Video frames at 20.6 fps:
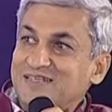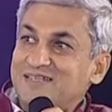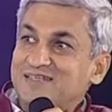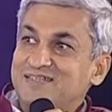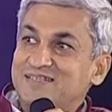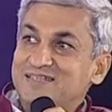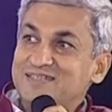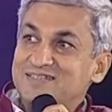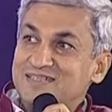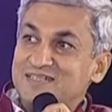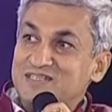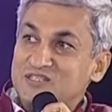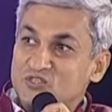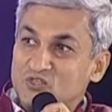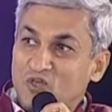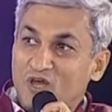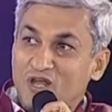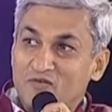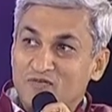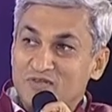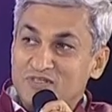this
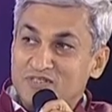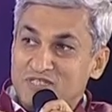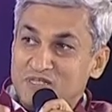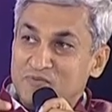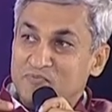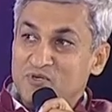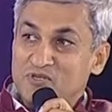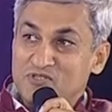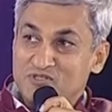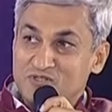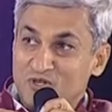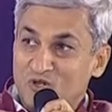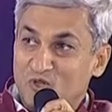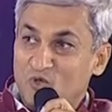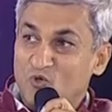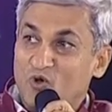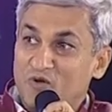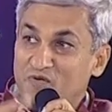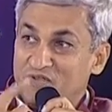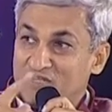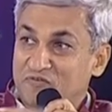insolvency personal
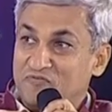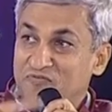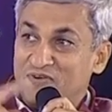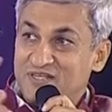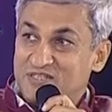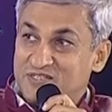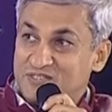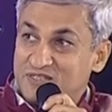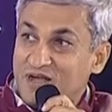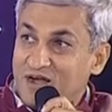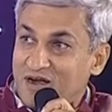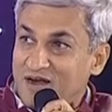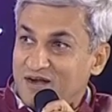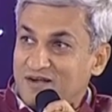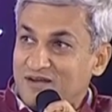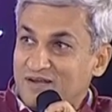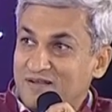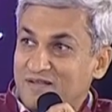code with a fresh start